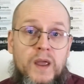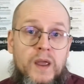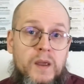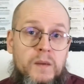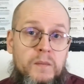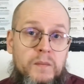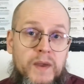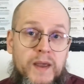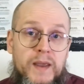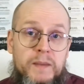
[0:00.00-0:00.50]

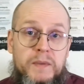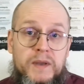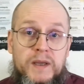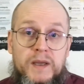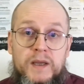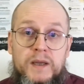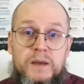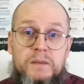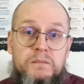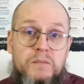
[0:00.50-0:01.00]
may
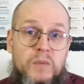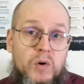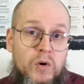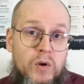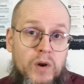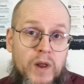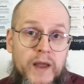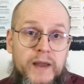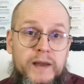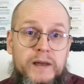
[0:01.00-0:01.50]
be more
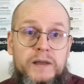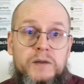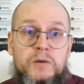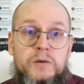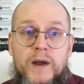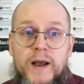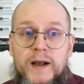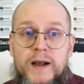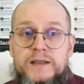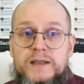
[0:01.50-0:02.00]
likely to
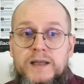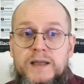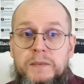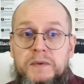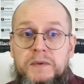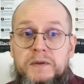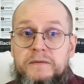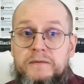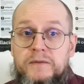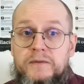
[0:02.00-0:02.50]
accept
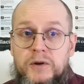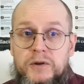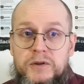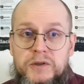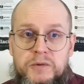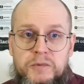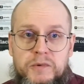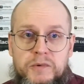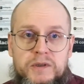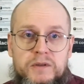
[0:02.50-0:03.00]

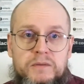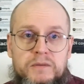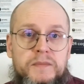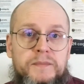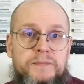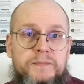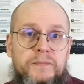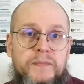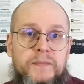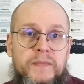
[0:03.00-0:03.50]
virtuism,
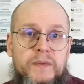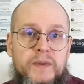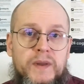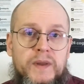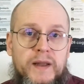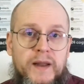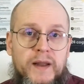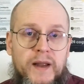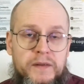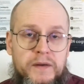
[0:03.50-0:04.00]
the
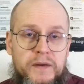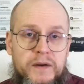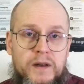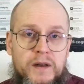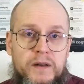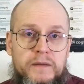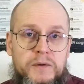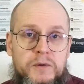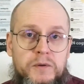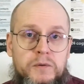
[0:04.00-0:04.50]
ethical
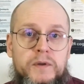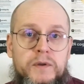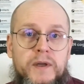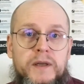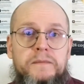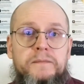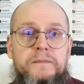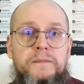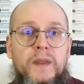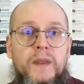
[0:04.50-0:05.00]
view that
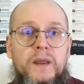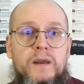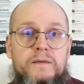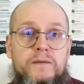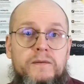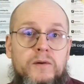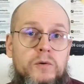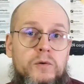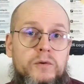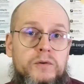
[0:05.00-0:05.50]

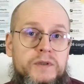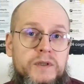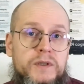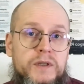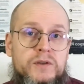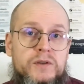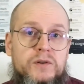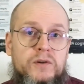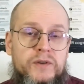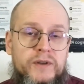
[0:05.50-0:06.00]
focuses
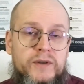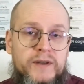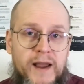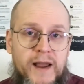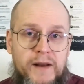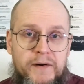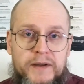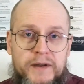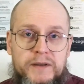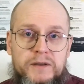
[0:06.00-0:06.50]
on the
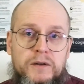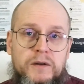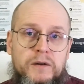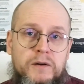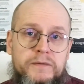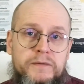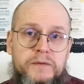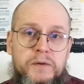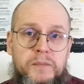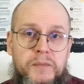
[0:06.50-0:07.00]
character
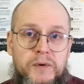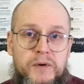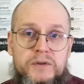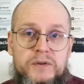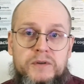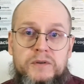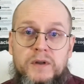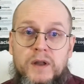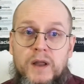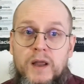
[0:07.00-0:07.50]
of the
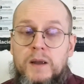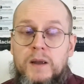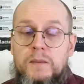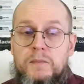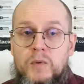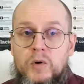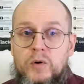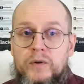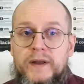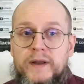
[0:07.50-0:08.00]
person
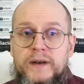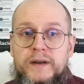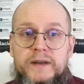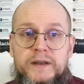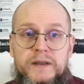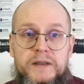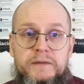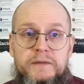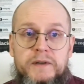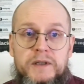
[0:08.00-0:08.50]
more than
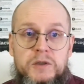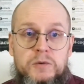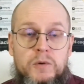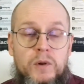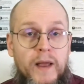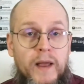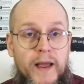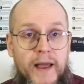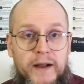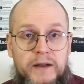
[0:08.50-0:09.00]
individual
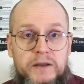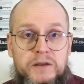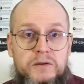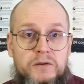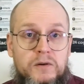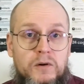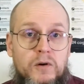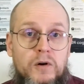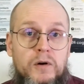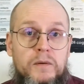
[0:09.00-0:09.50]
acts
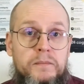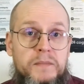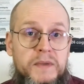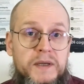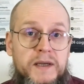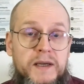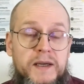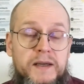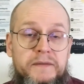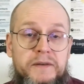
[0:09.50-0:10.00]
or
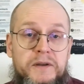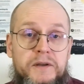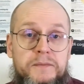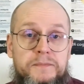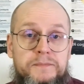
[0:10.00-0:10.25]
behavior.